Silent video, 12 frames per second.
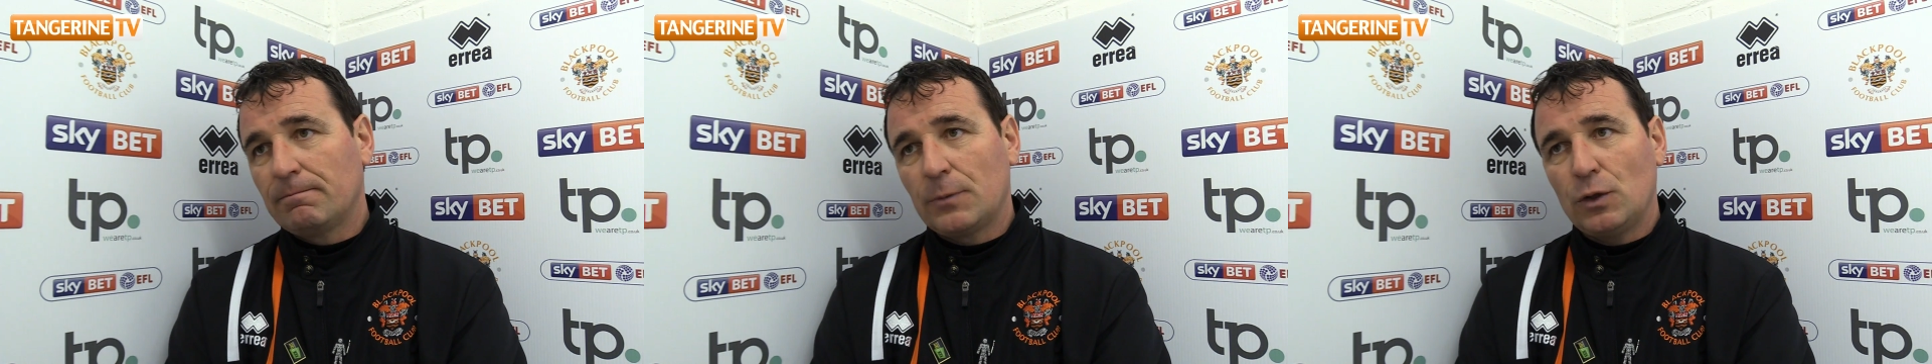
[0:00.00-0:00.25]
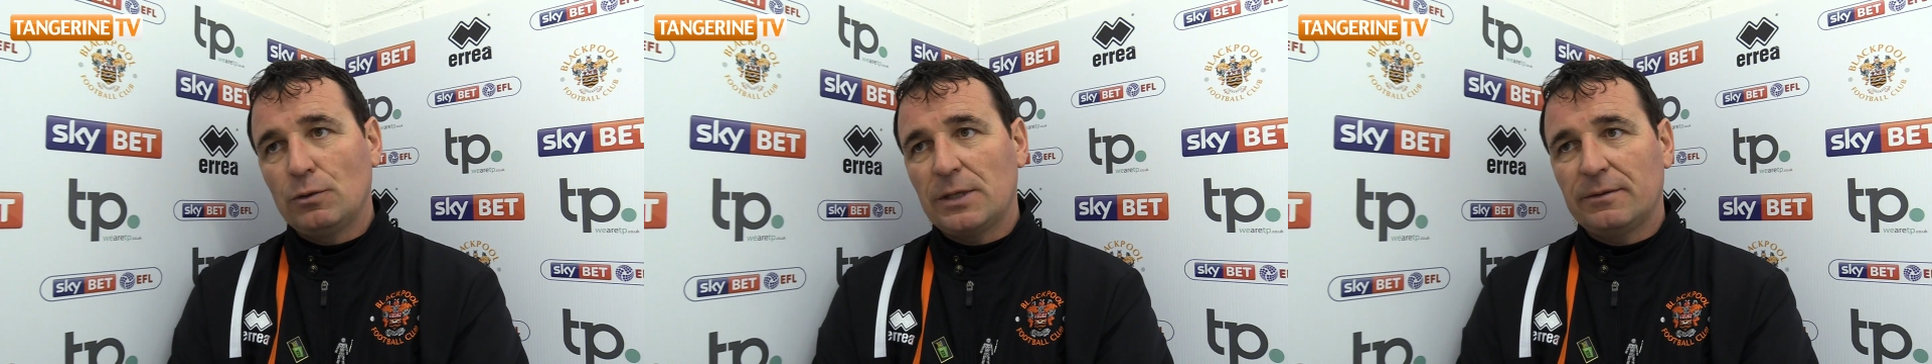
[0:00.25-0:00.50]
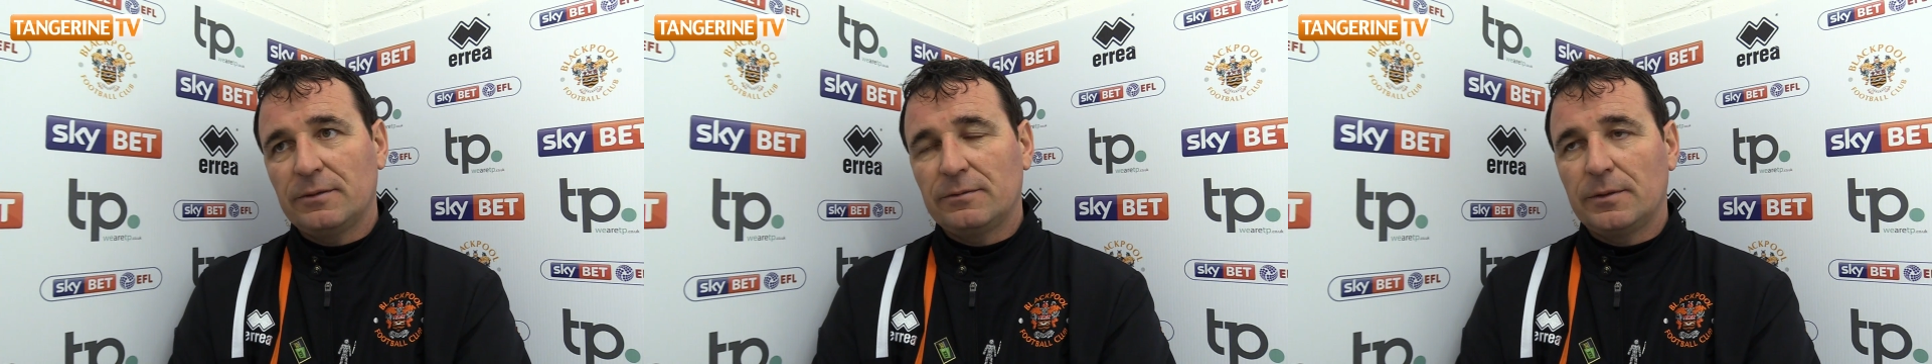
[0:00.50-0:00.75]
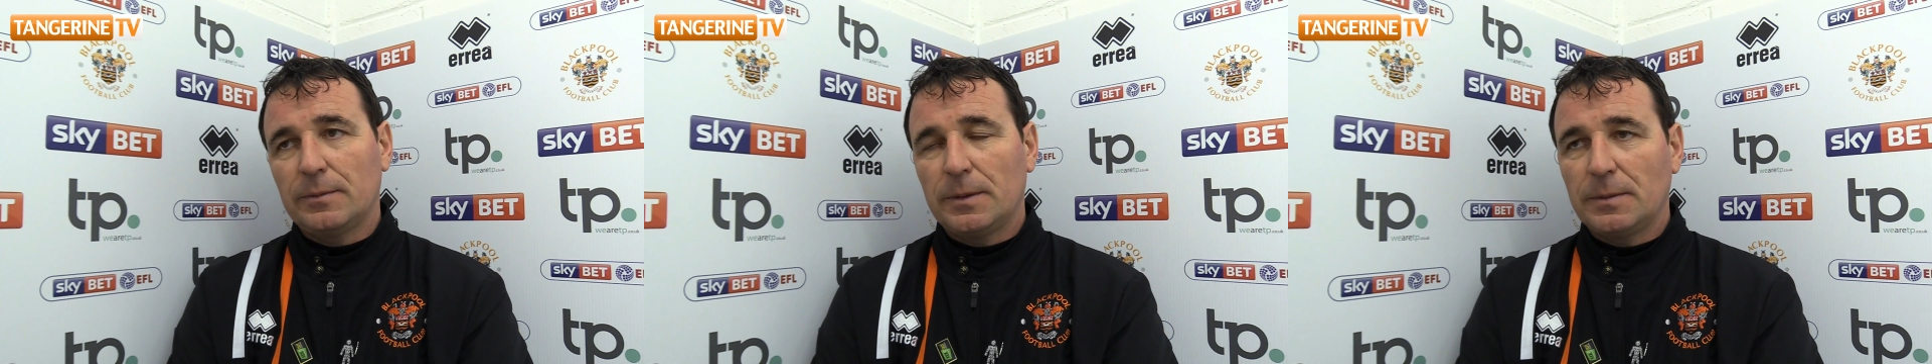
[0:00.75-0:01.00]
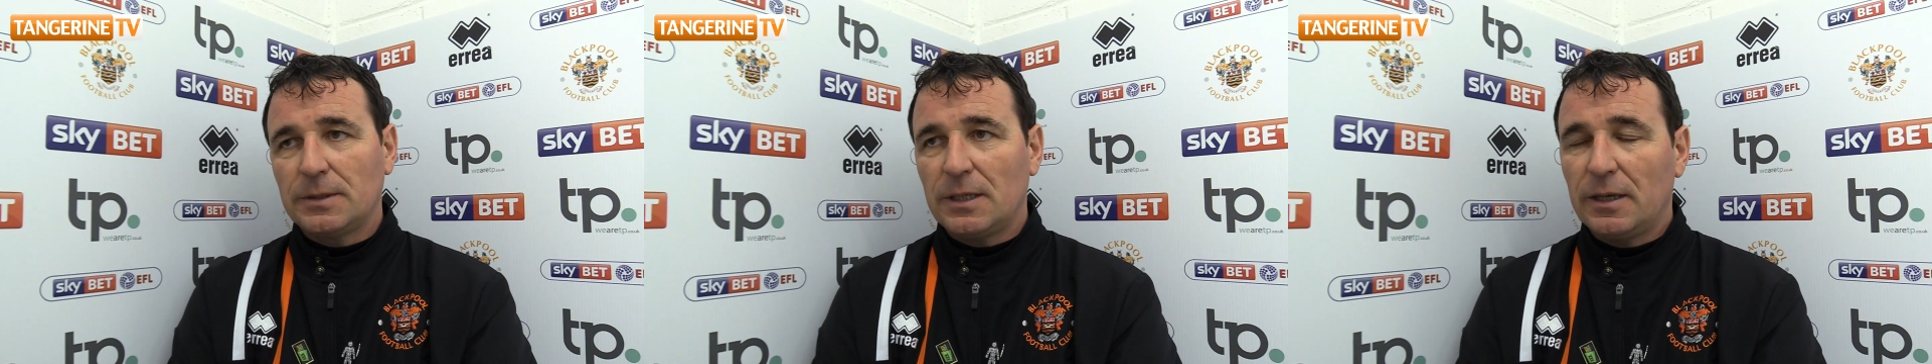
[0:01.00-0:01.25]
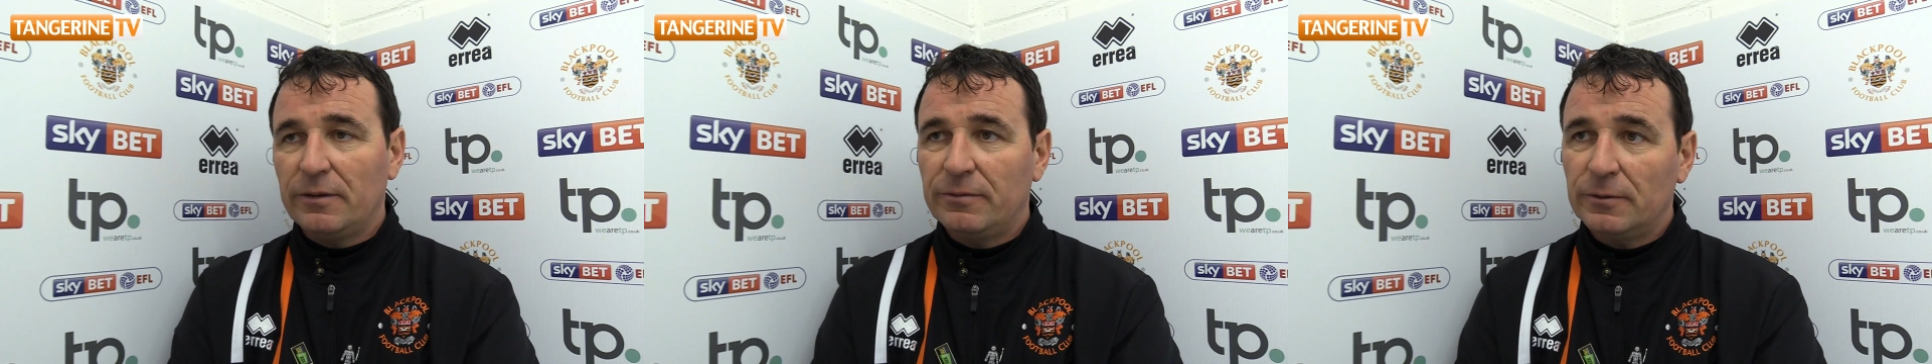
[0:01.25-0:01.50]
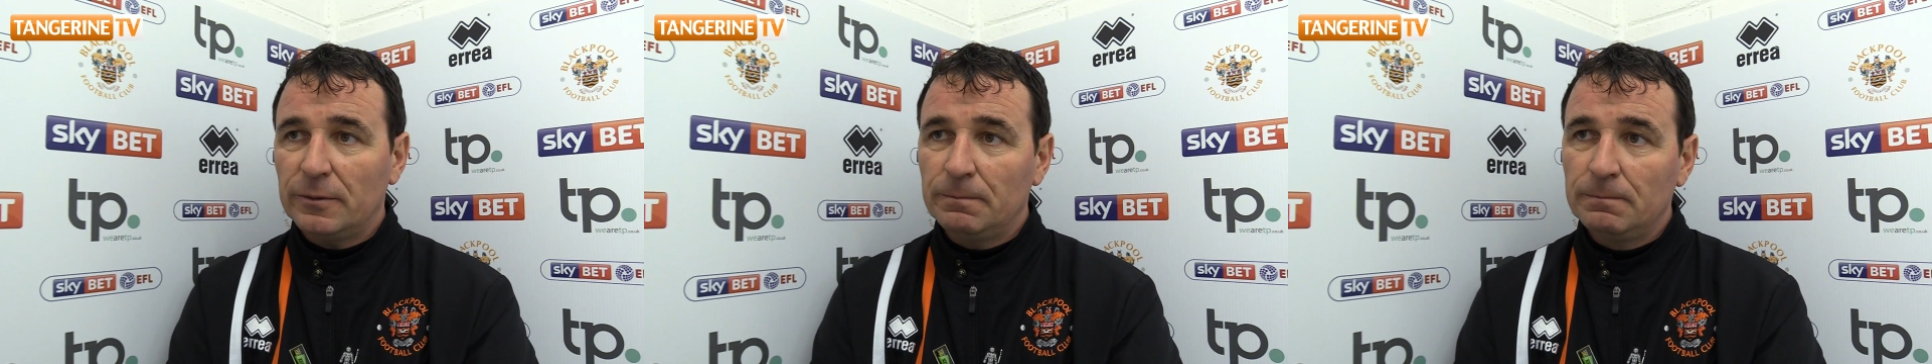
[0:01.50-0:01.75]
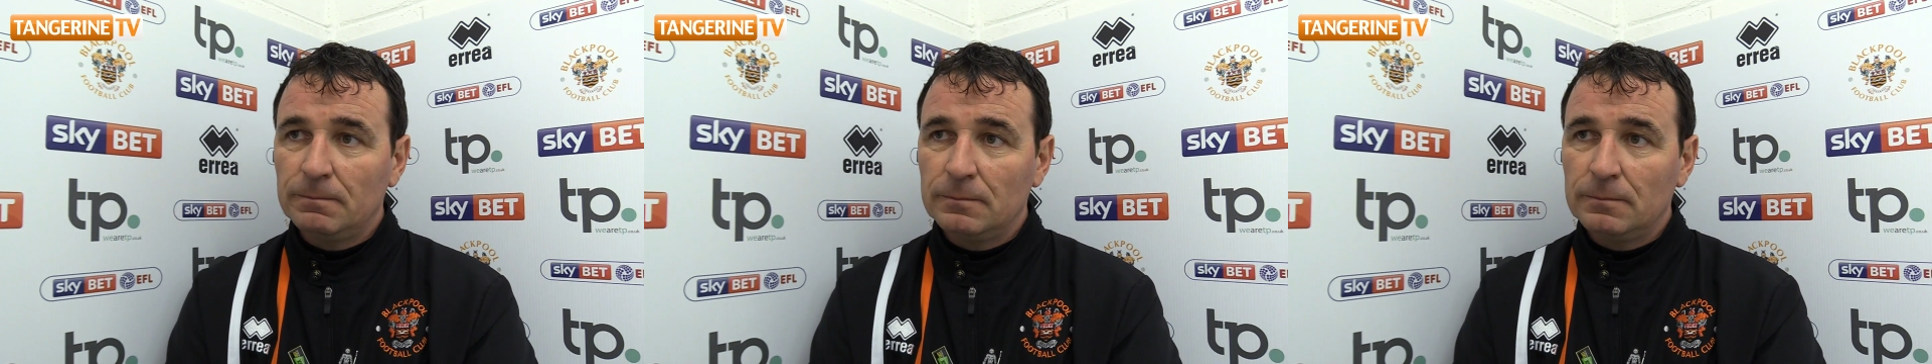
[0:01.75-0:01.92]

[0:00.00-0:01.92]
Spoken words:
from them, and delighted for them.